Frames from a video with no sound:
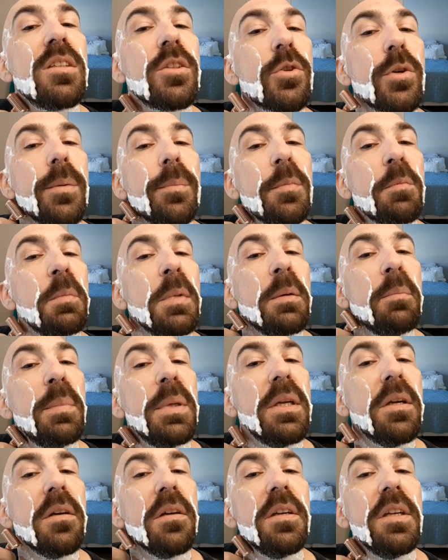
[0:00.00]
trimmed my
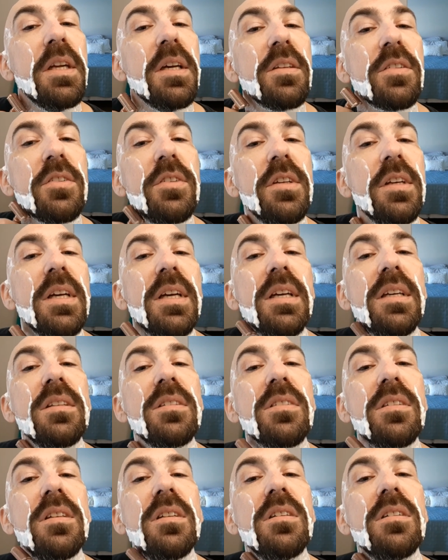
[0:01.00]
beard yesterday,
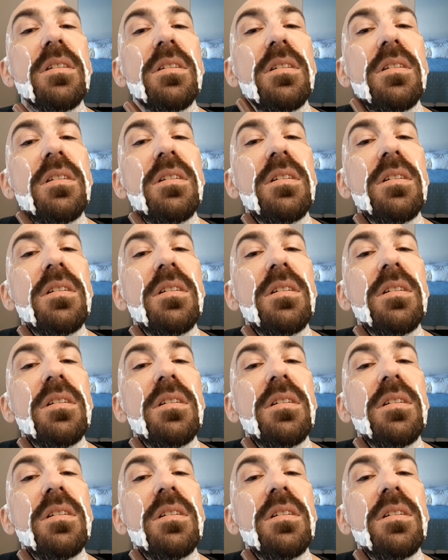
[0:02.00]
so